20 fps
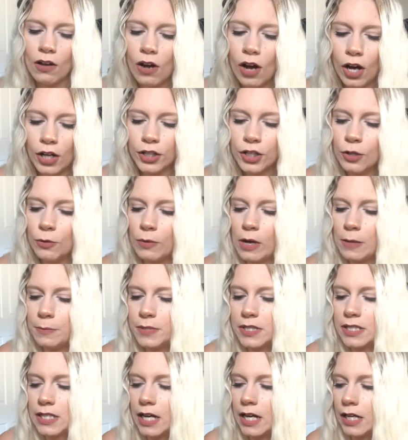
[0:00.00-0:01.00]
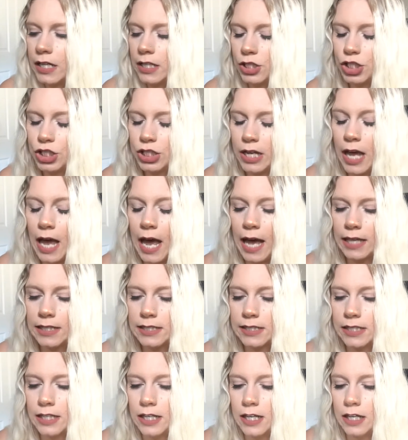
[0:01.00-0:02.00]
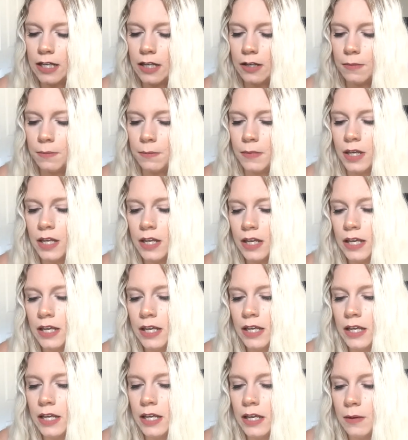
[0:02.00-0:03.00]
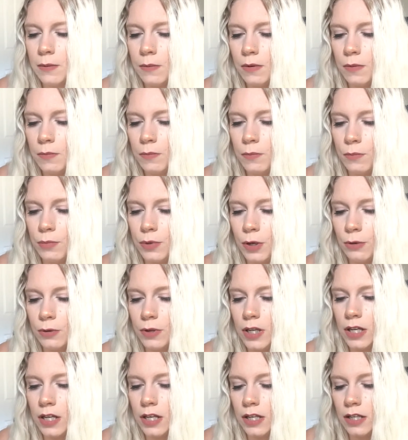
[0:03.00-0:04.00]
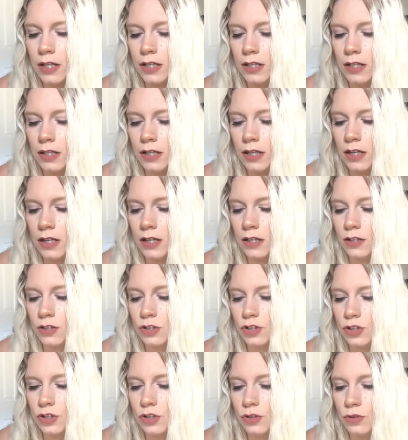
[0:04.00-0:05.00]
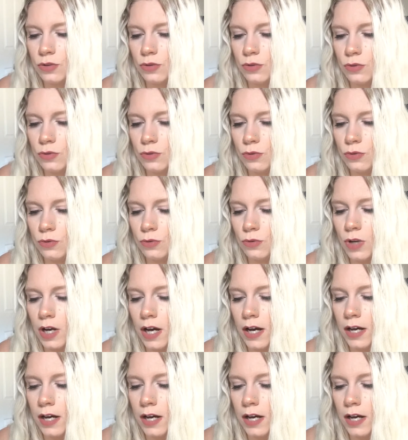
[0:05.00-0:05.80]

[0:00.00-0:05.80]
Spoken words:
on her website, she has them broken into